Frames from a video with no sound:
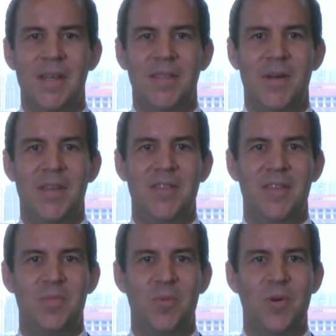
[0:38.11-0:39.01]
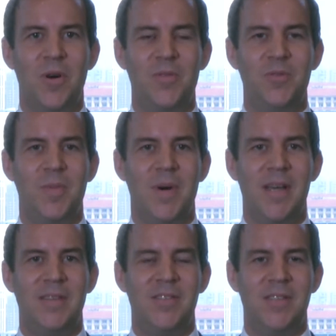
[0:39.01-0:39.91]
to access more offshore
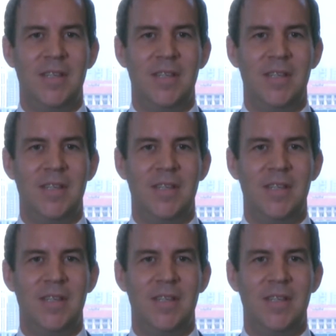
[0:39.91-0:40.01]
buyers,